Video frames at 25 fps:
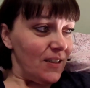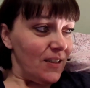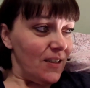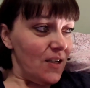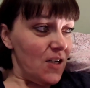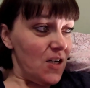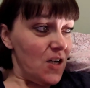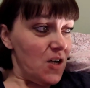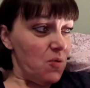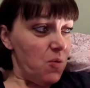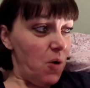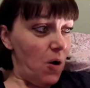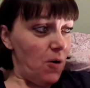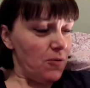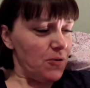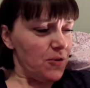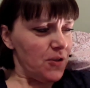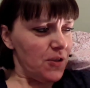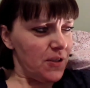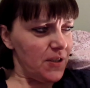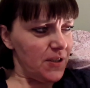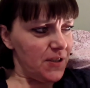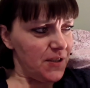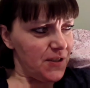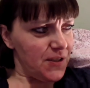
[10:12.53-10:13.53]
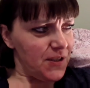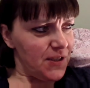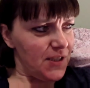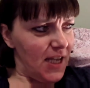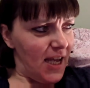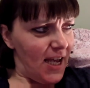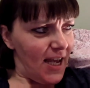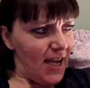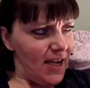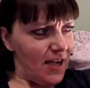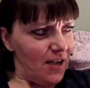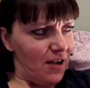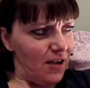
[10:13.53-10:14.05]
Oh, what was I going to
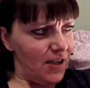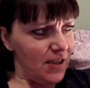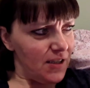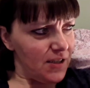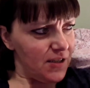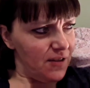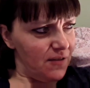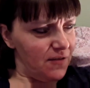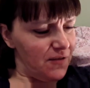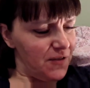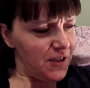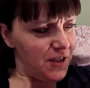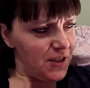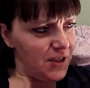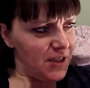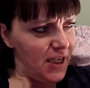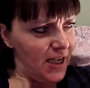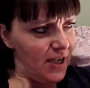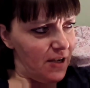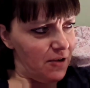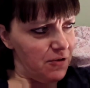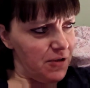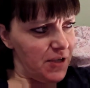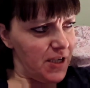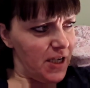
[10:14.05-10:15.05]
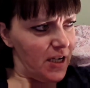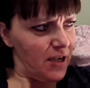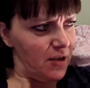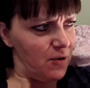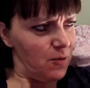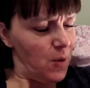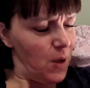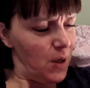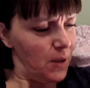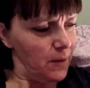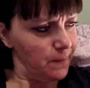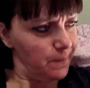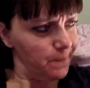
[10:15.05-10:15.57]
say? I had something to tell you.